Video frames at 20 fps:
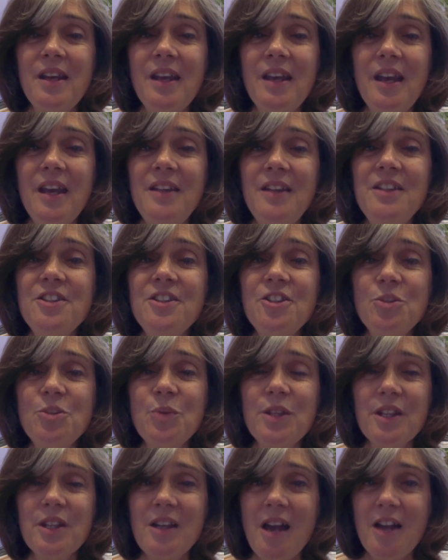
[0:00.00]
and this is
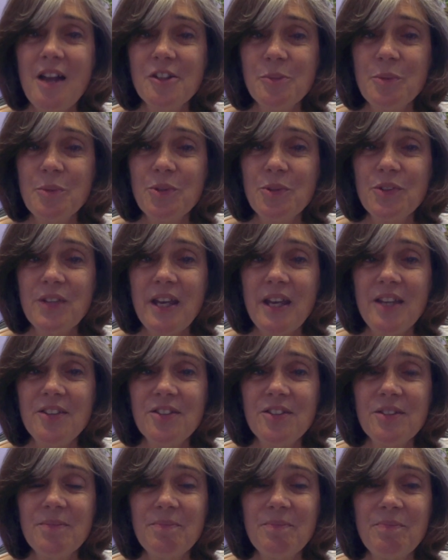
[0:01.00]
what the gospel
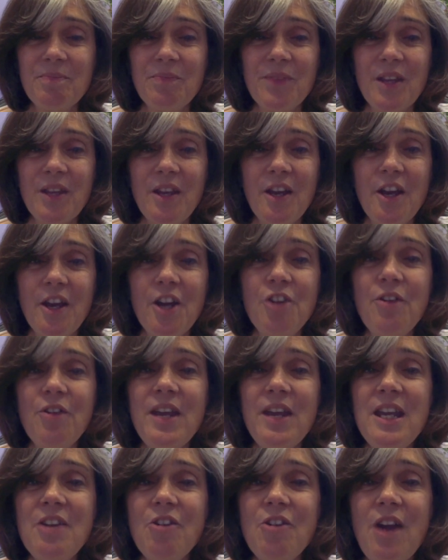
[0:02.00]
says. A
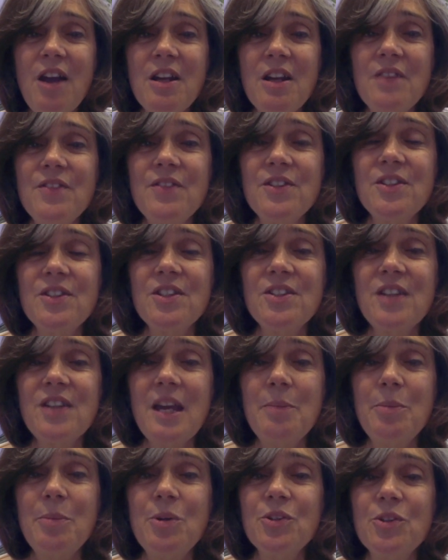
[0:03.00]
great crowd of his
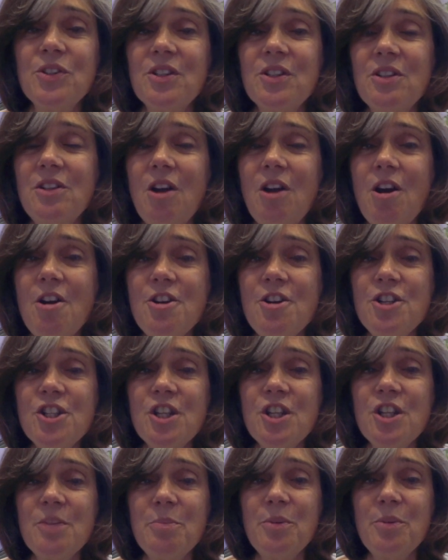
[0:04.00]
disciples and a large
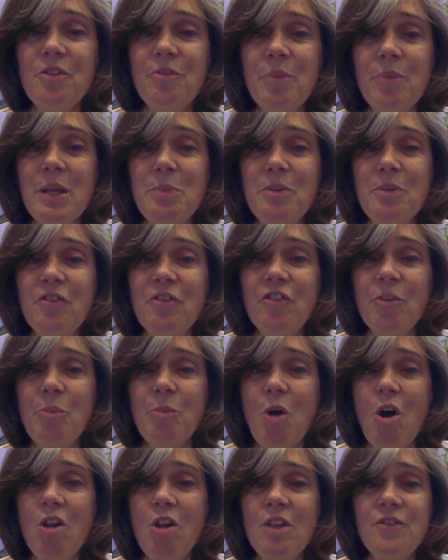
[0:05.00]
number of people from
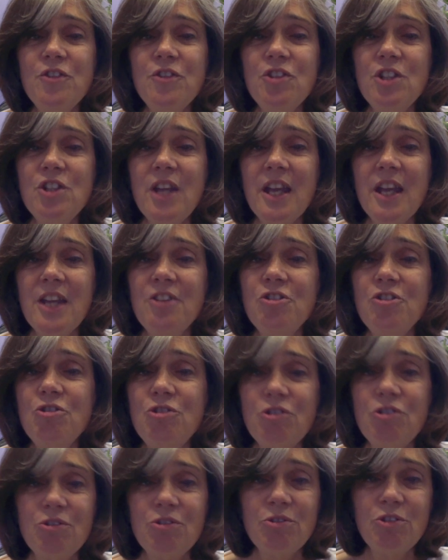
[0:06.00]
all of Judea and
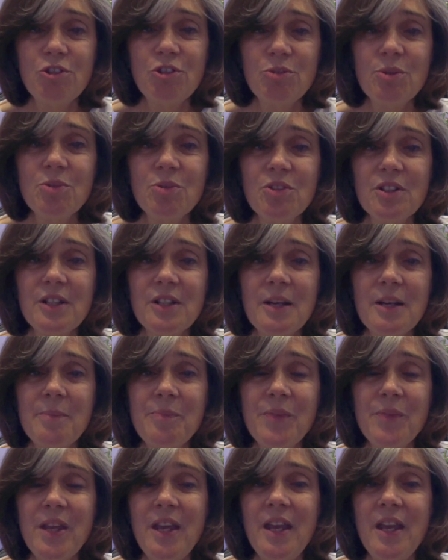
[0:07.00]
Jerusalem
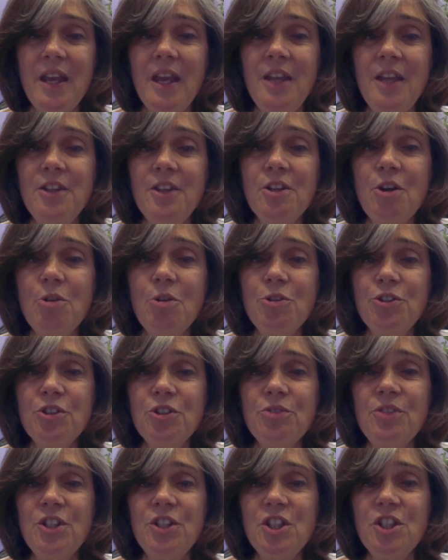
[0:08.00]
and the coastal
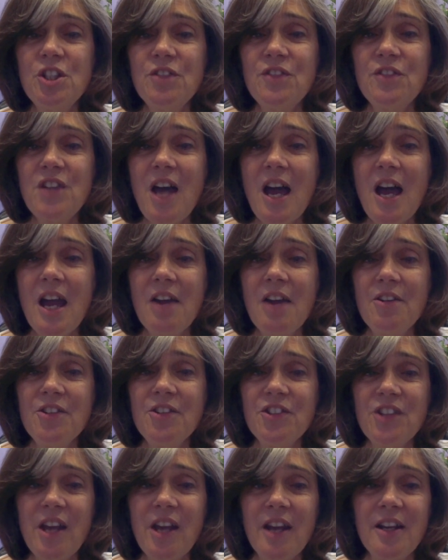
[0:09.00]
region of Tyre and
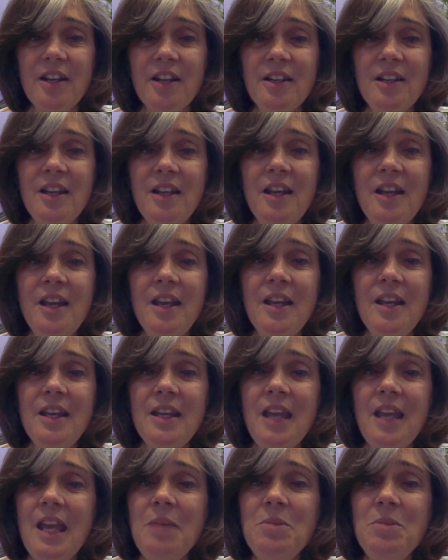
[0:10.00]
Sidon
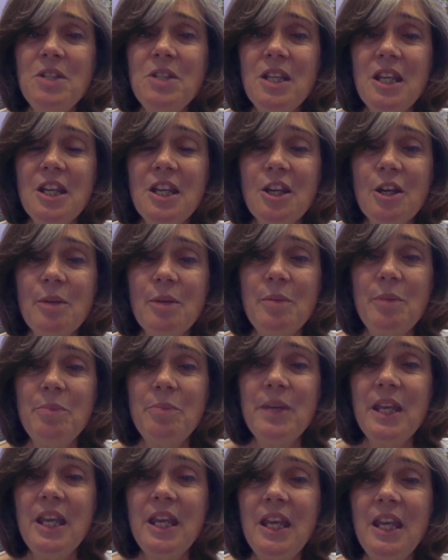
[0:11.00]
came to hear him and
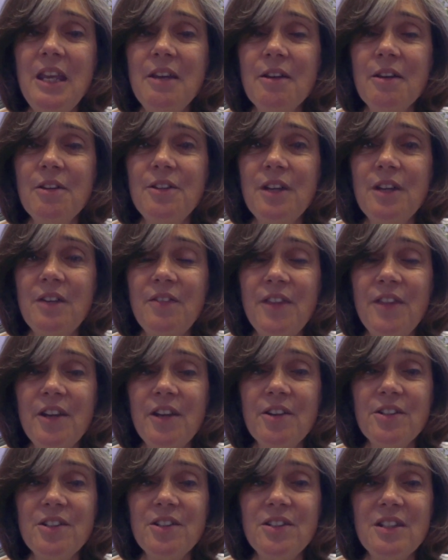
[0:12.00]
be healed of
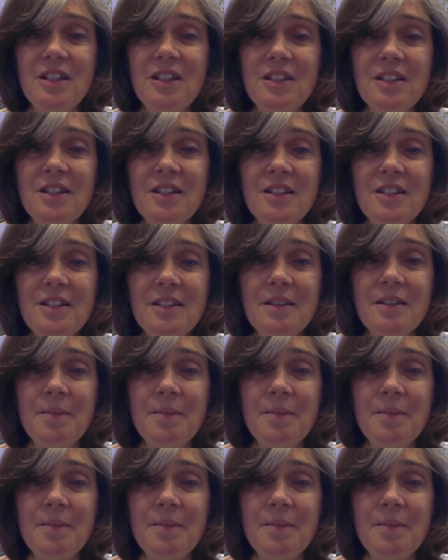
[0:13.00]
their diseases.